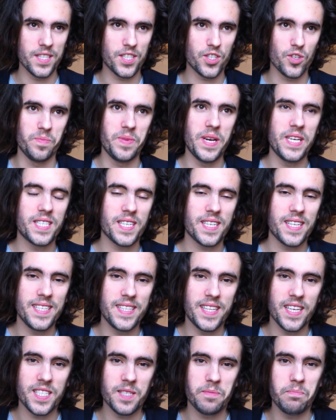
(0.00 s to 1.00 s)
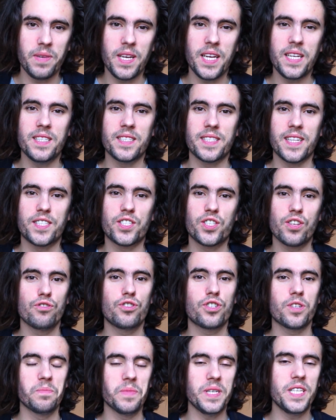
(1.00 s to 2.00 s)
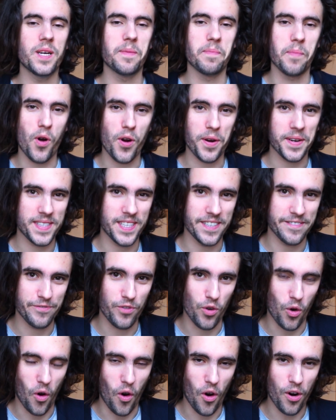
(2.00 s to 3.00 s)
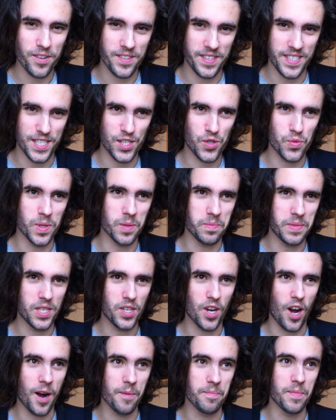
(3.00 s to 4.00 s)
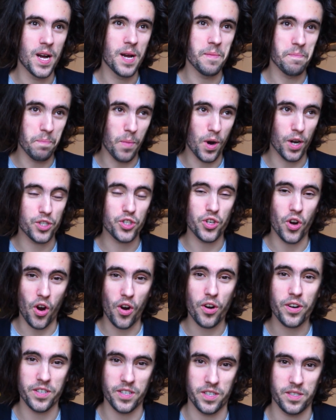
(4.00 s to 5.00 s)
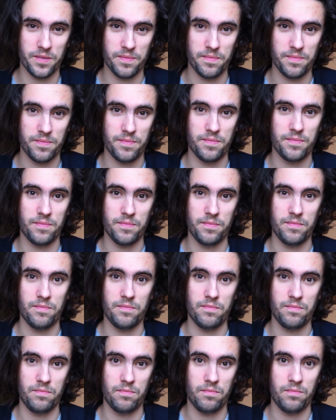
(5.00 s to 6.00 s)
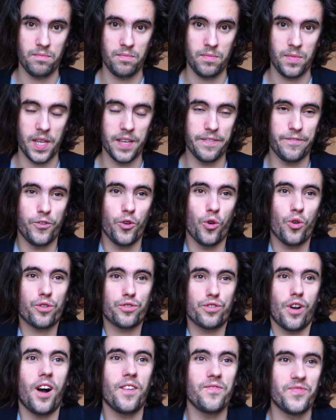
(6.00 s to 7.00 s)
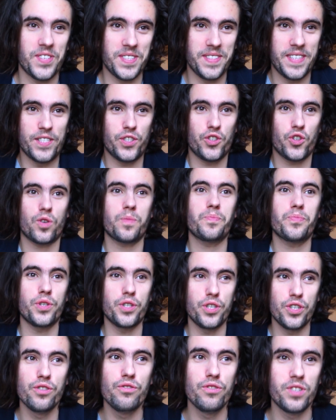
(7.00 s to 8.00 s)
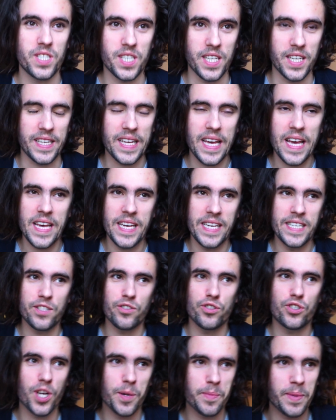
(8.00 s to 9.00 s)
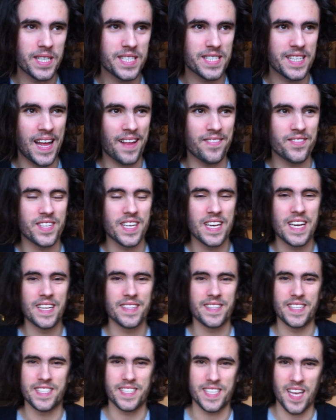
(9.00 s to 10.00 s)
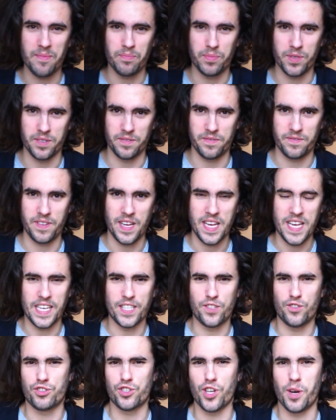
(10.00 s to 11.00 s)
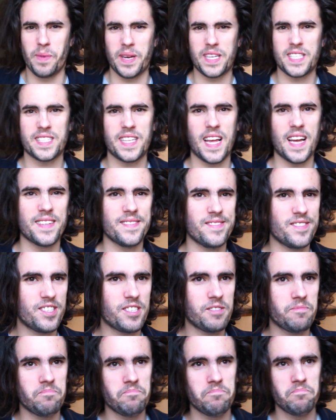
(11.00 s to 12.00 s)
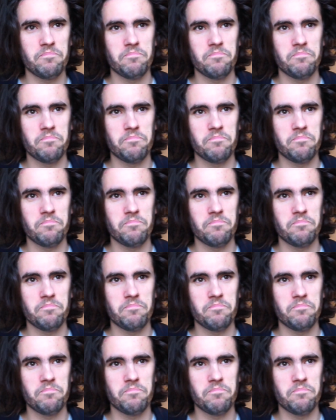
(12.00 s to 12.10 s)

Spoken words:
And so basically this means that social media marketing for artists will become much harder. If your content that you're producing is to some extent deceptive, is to some extent